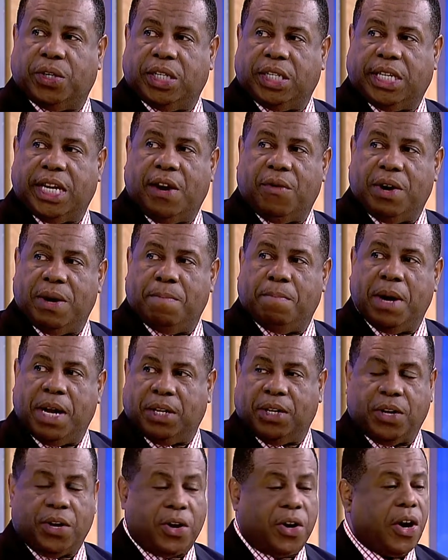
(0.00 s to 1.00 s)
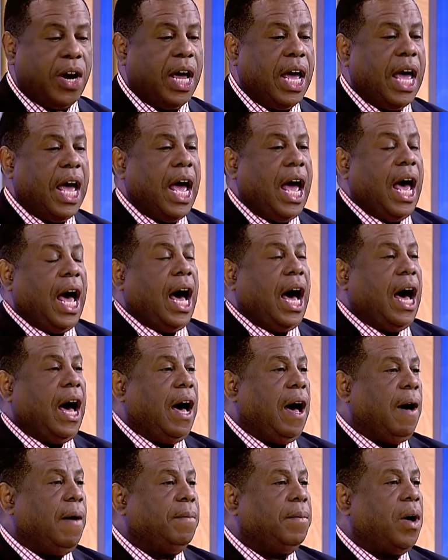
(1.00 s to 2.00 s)
Letary Butler,
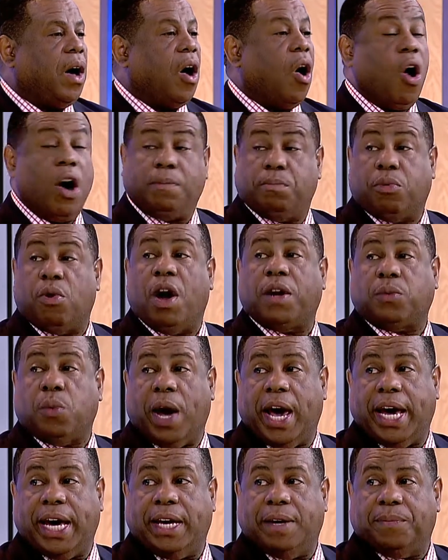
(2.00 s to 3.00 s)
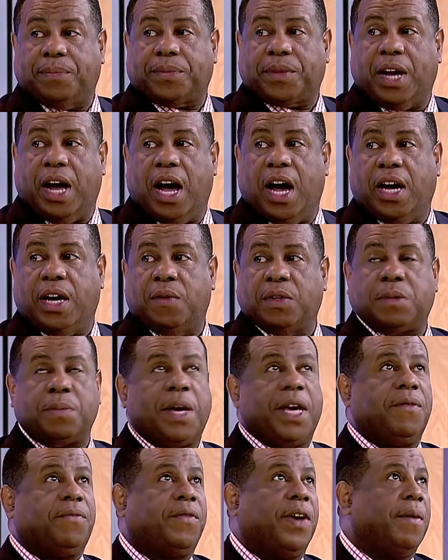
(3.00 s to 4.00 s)
um, on Broadway. Uh, it was
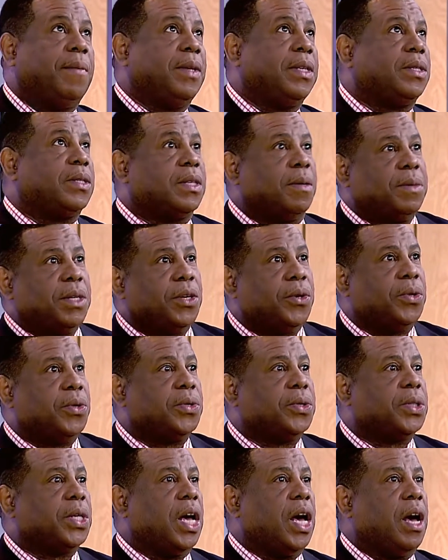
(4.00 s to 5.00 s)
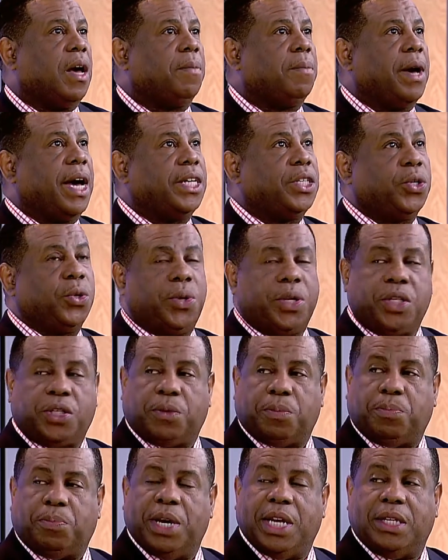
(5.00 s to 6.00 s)
made famous some years uh, by George
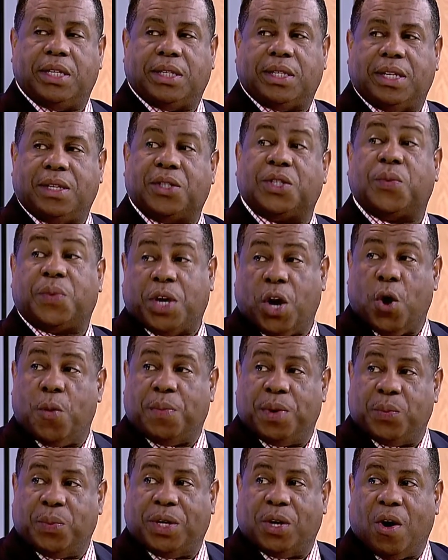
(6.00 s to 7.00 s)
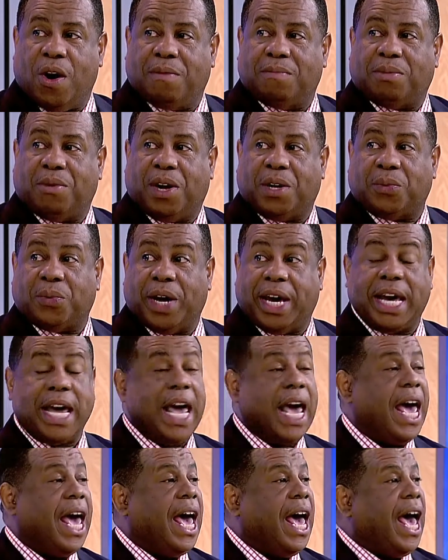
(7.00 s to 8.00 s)
Benson. So we opened with On Broadway,
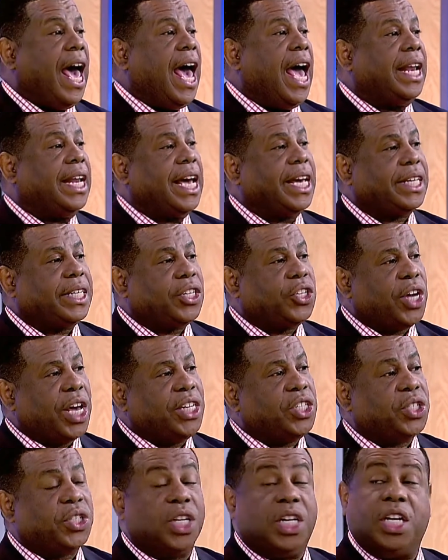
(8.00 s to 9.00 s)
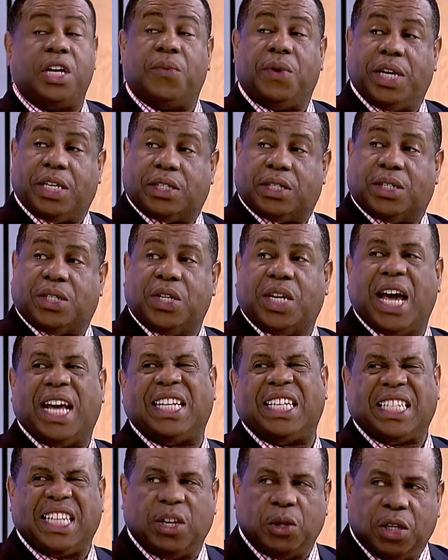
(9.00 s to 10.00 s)
and I changed the lyrics to kind
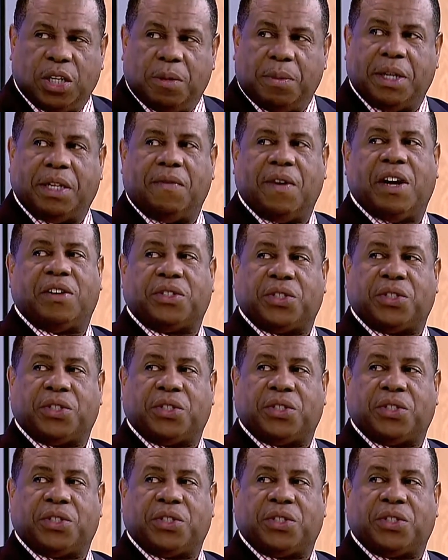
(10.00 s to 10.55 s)
of tell a little bit of our